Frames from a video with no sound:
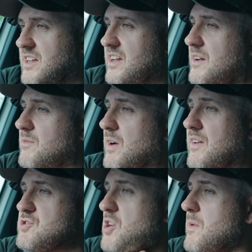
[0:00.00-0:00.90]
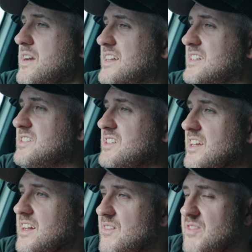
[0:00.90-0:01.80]
When I've shot weddings,
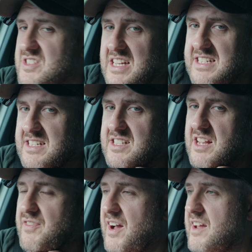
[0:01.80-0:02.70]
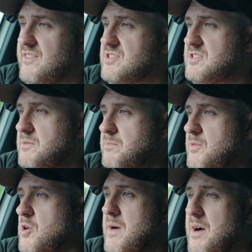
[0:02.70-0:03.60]
the
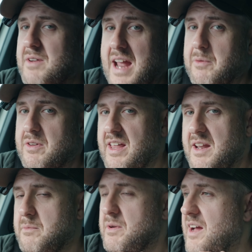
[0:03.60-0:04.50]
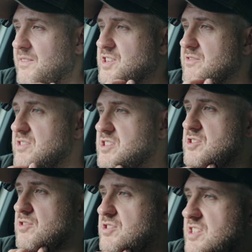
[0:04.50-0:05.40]
16-35s come out now and then, but I've generally
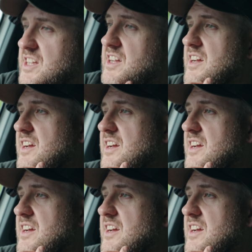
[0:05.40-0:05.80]
stuck to...